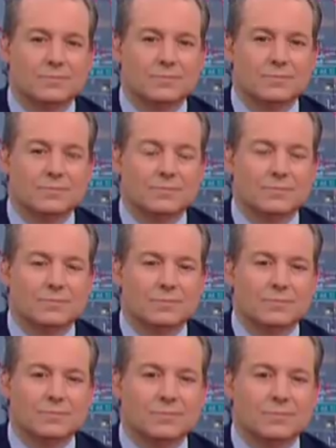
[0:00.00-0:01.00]

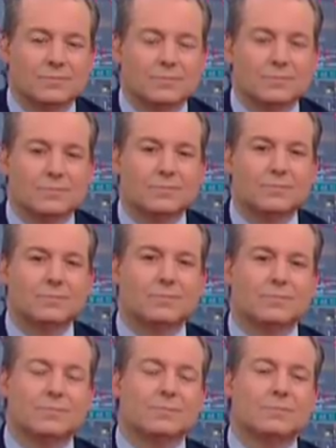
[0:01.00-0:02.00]

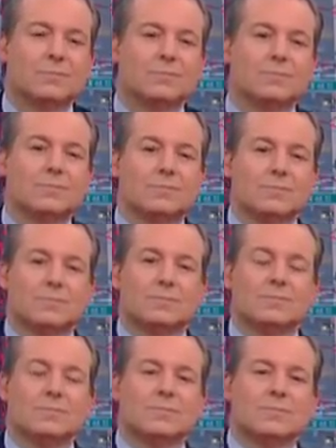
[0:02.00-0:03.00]

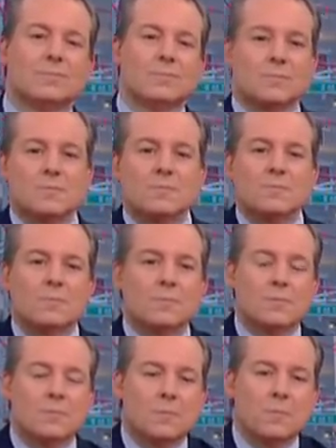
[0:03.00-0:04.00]

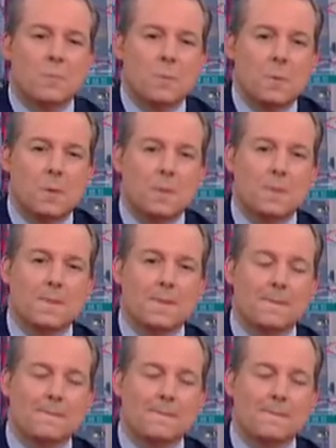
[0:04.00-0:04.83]
(not speaking)